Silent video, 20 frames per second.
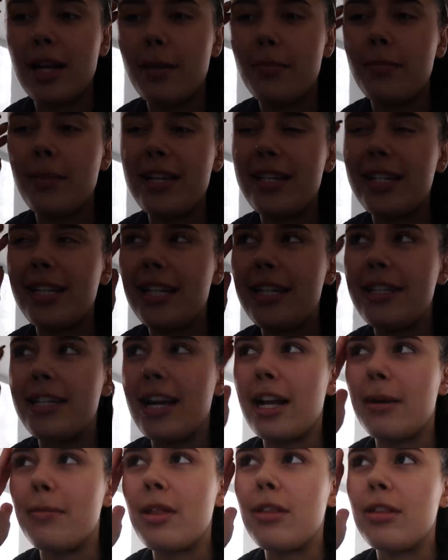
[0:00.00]
gonna basically
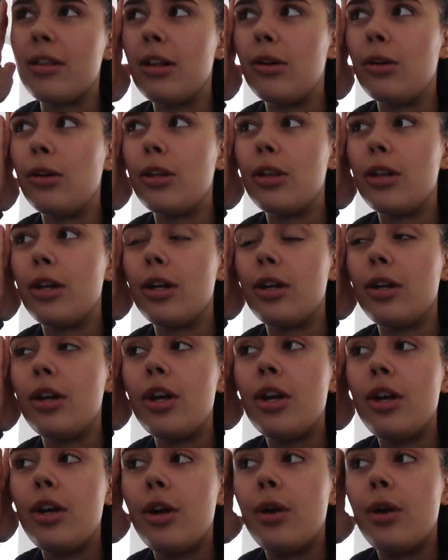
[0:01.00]
take a month longer than